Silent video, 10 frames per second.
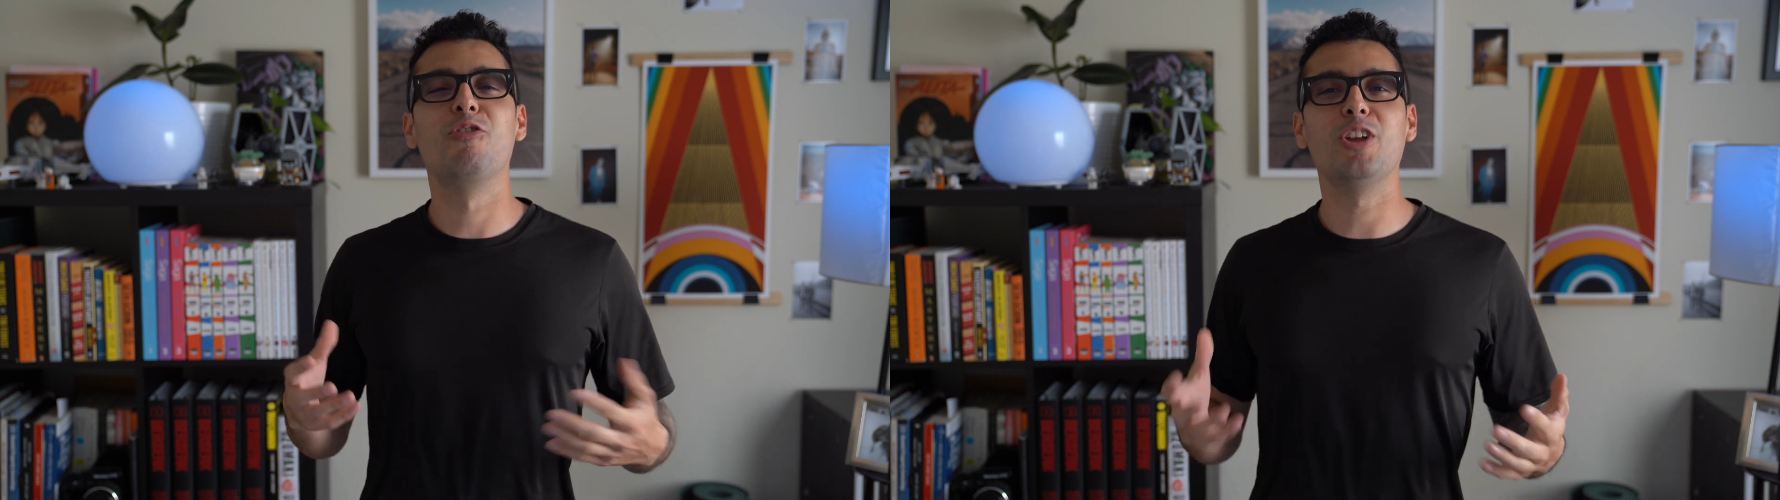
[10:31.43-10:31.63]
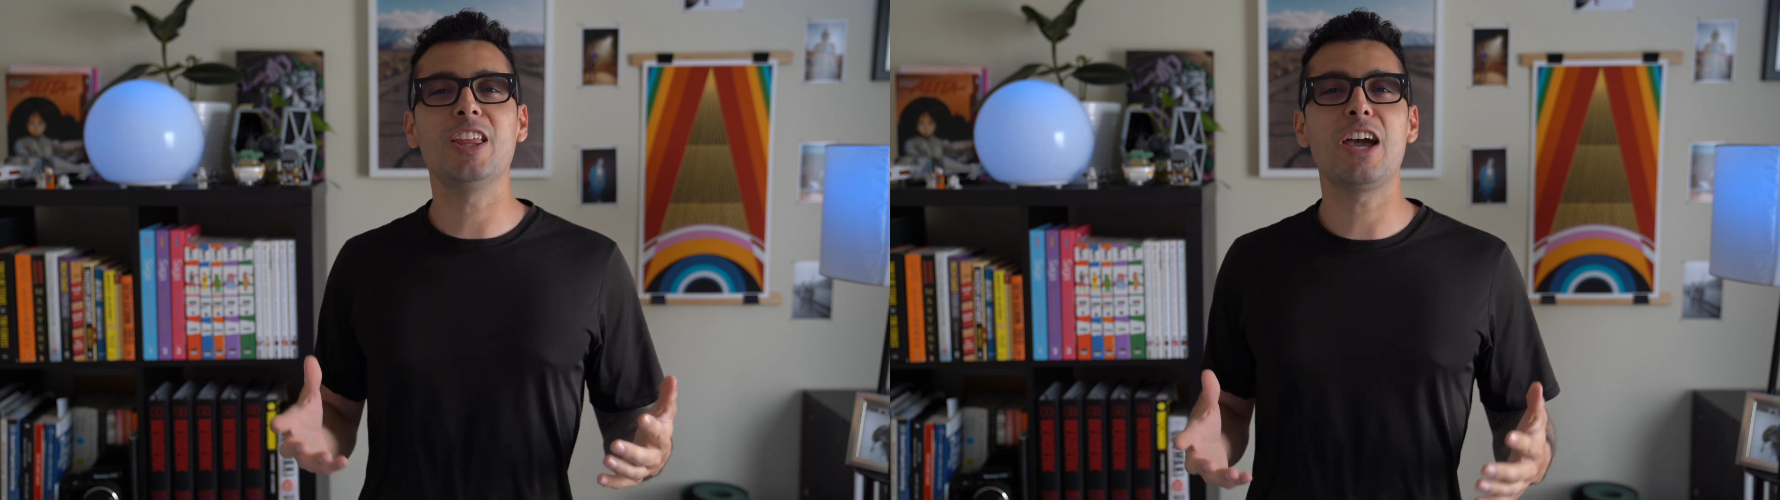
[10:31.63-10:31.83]

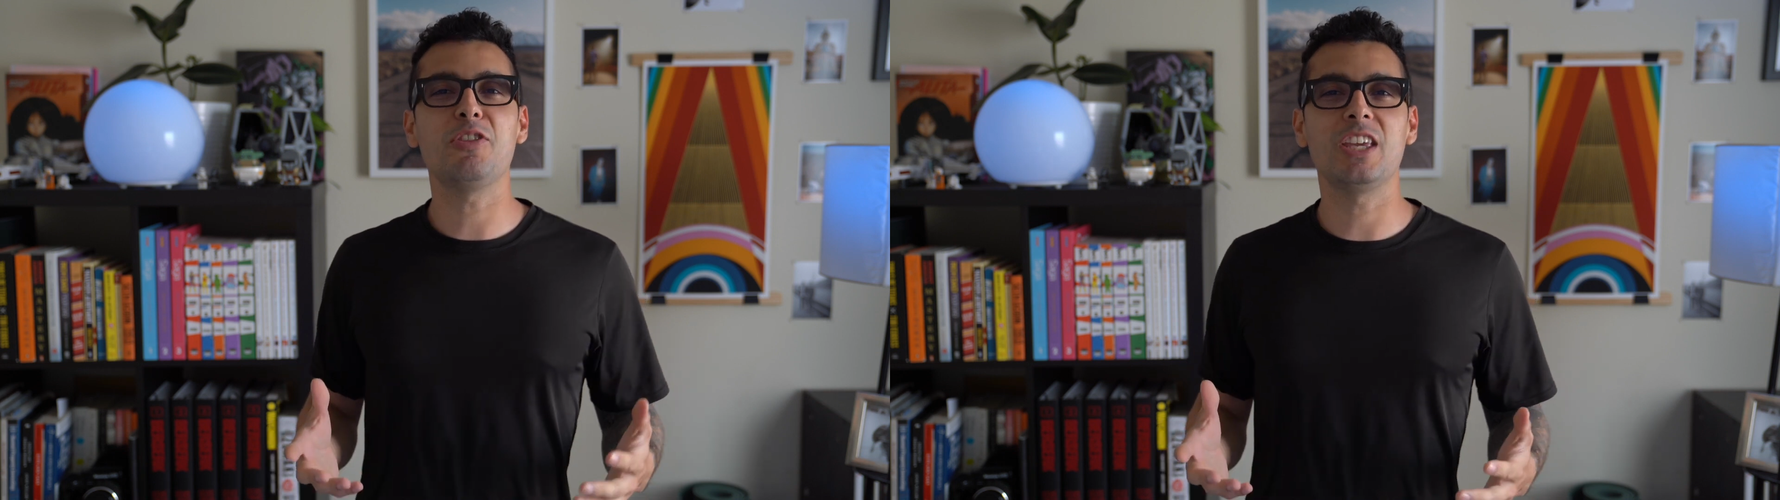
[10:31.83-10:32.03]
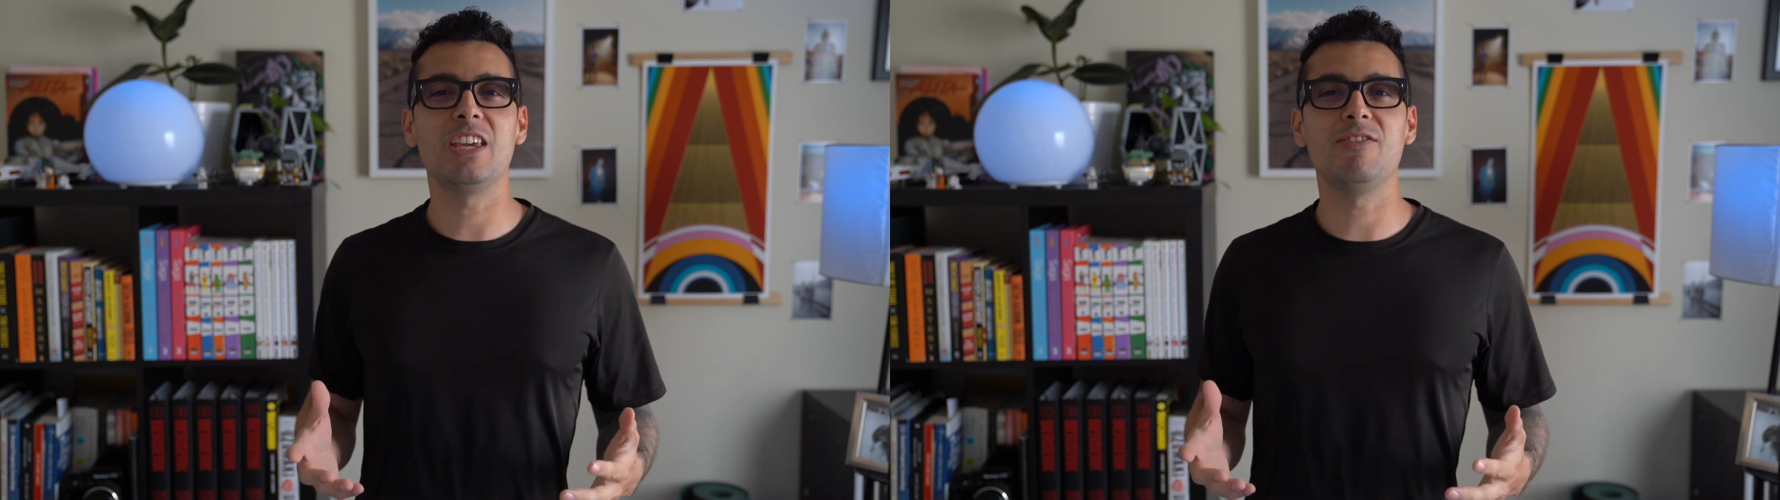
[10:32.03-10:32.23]
Filling
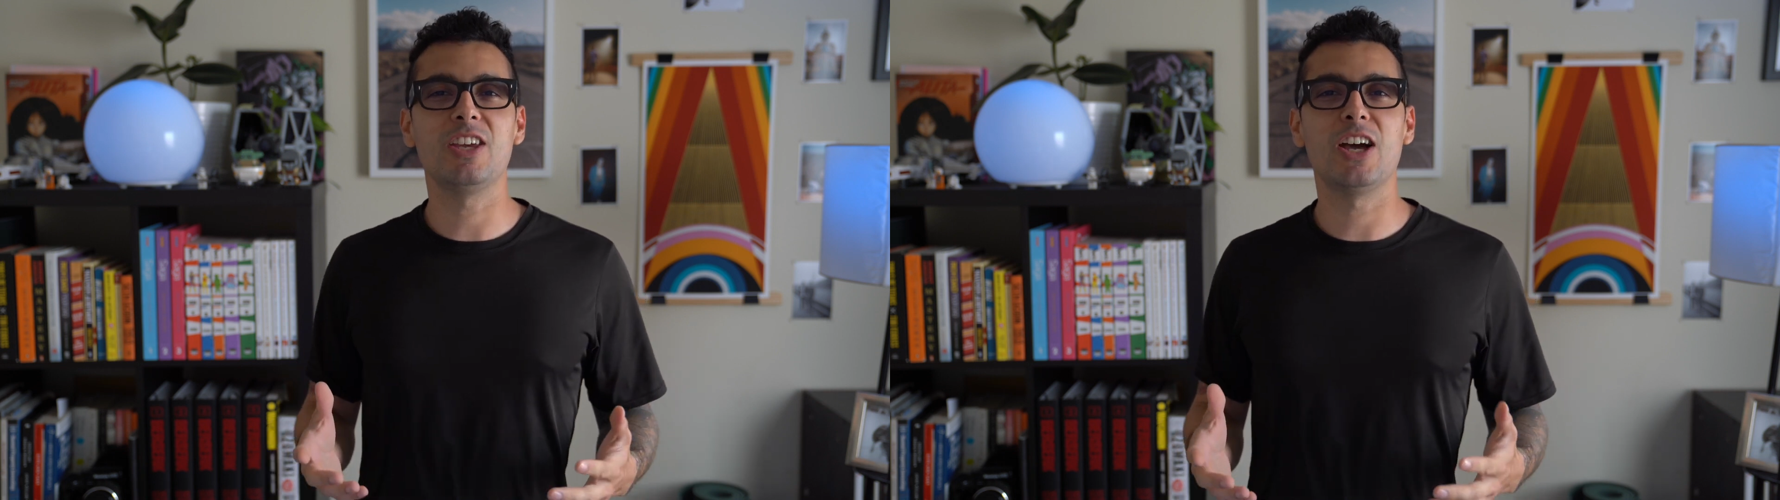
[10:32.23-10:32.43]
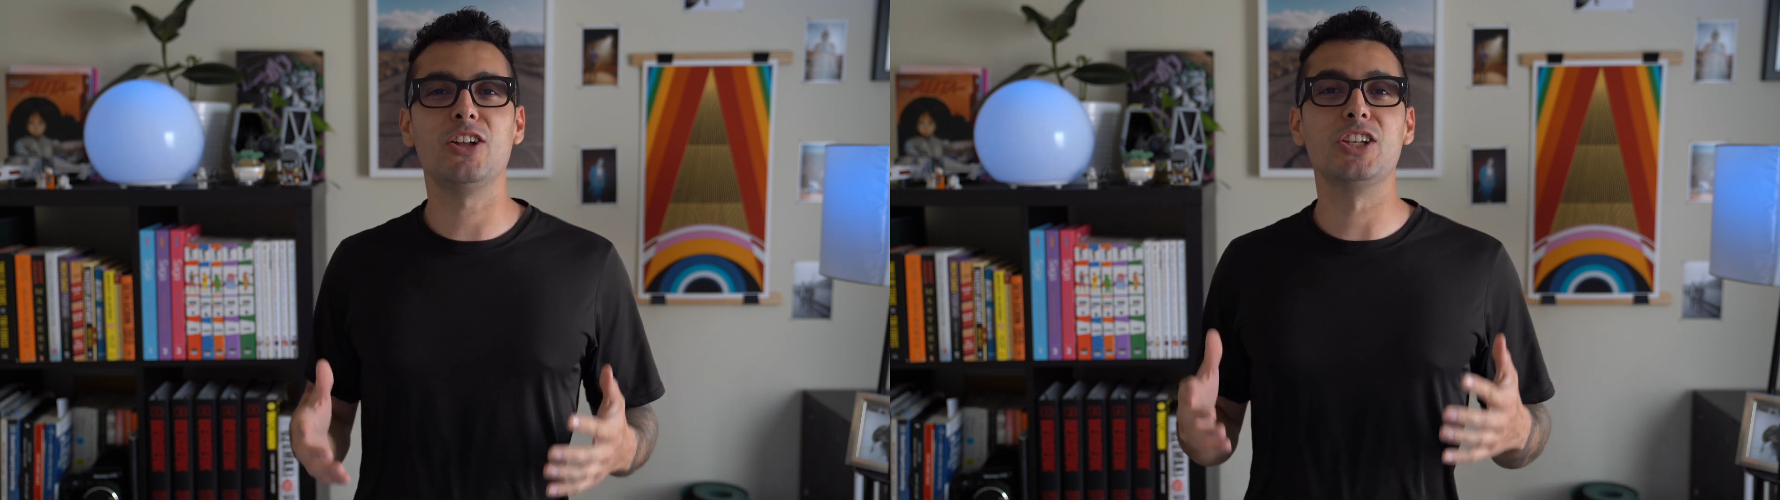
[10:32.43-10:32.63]
out the
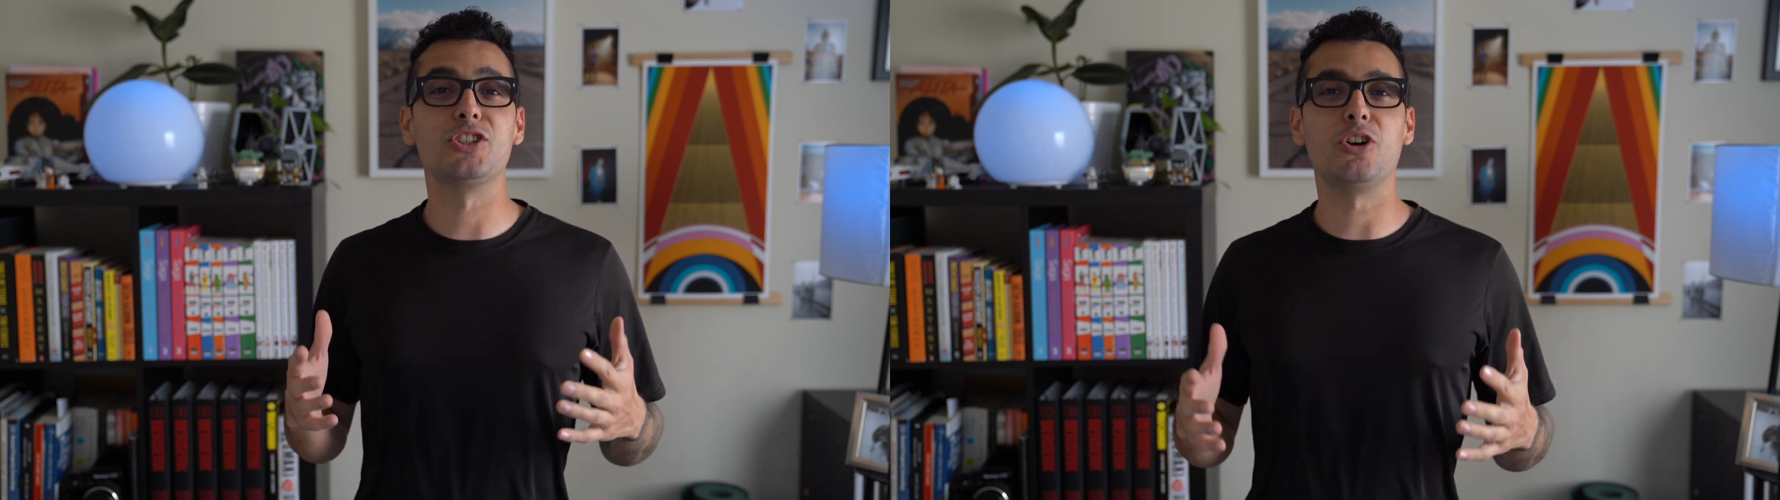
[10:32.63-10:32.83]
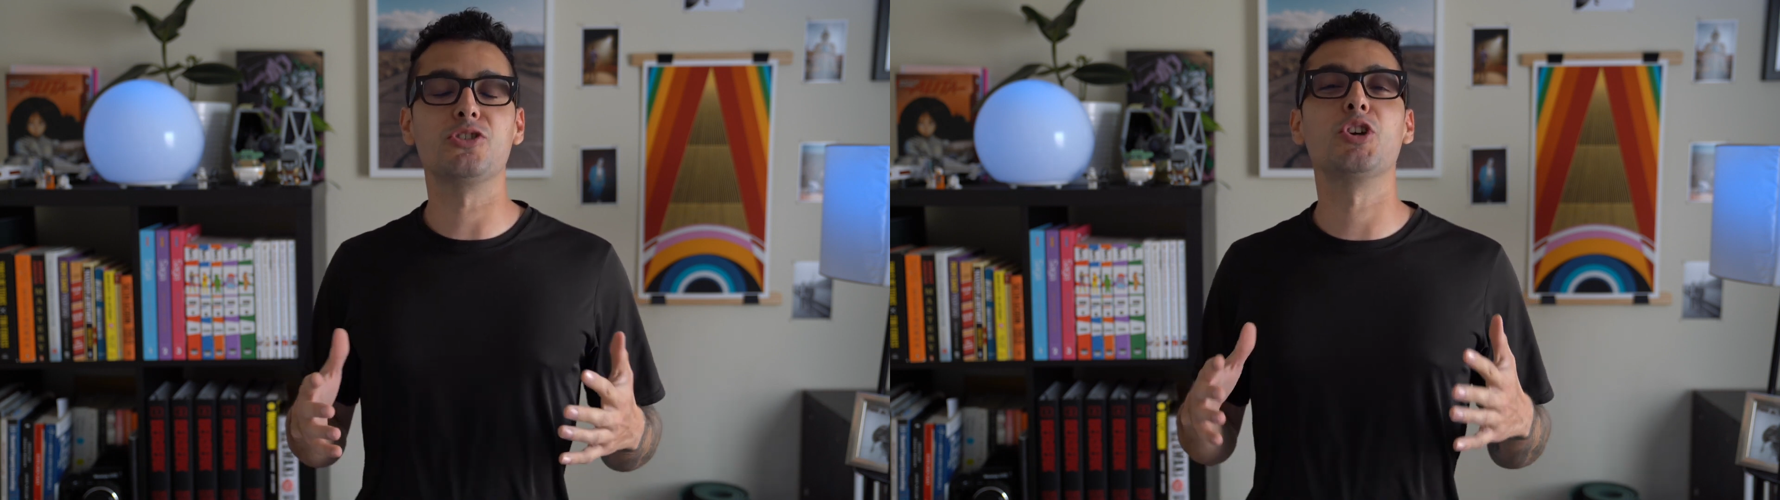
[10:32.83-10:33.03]
EVL is
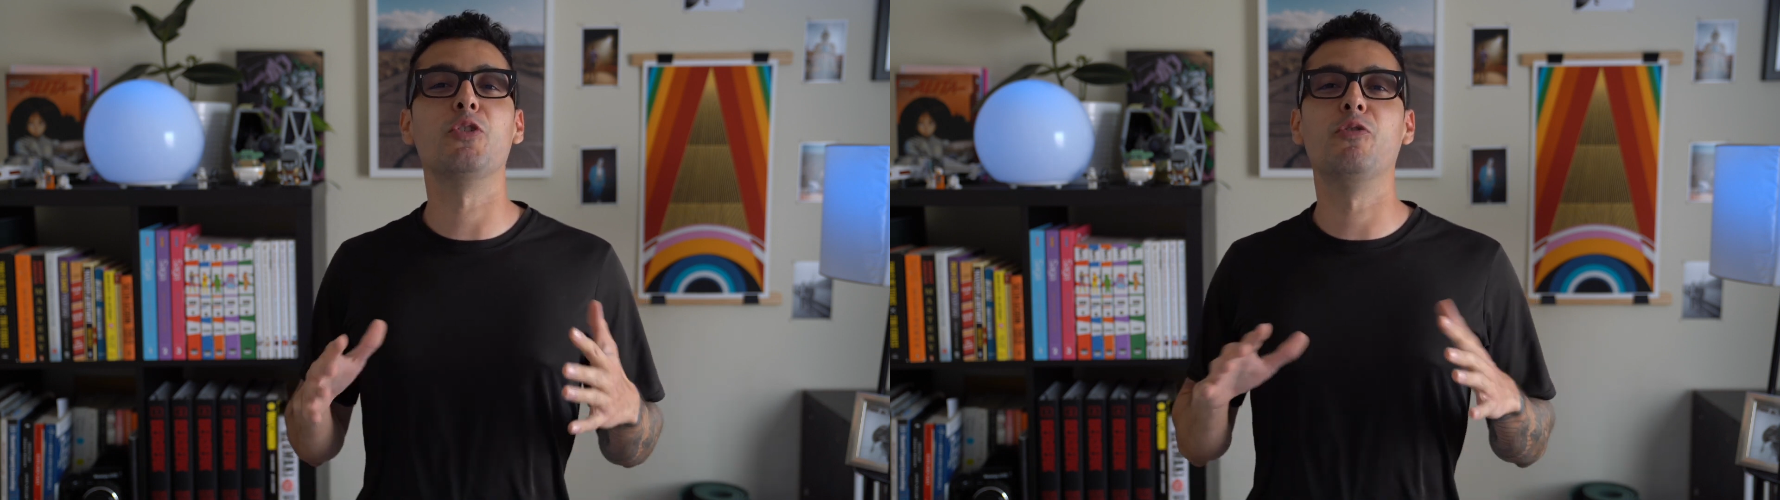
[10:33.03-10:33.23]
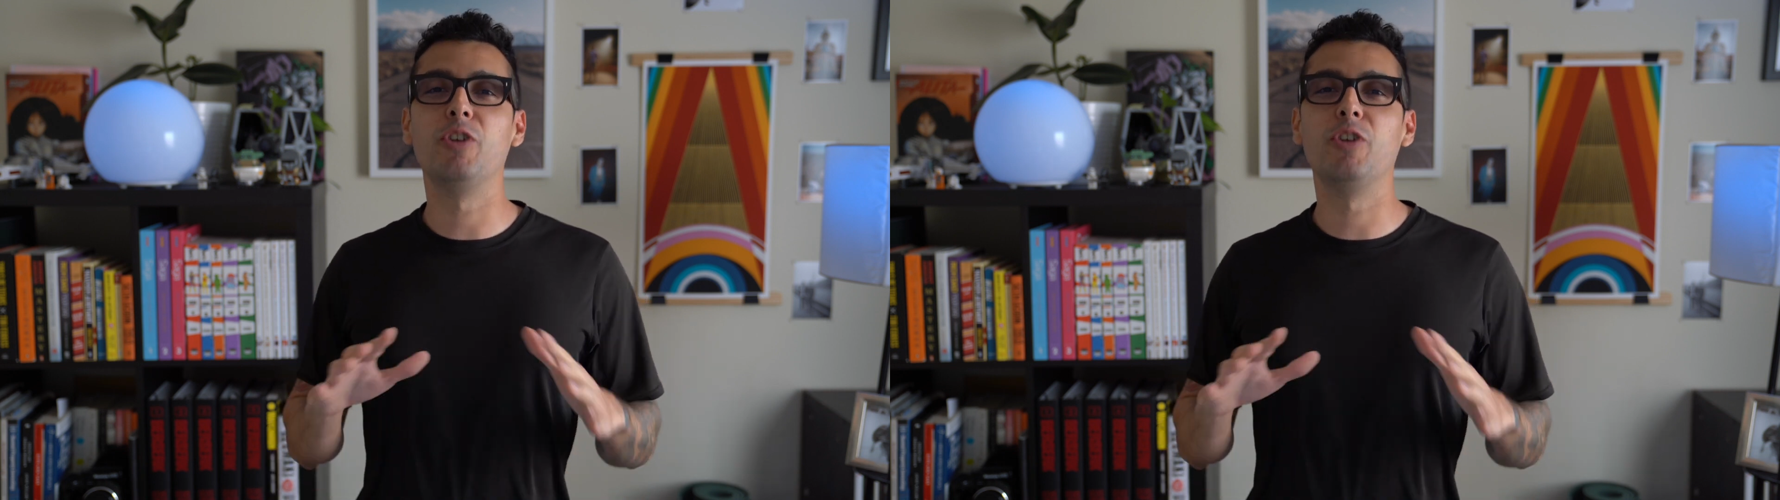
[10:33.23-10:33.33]
also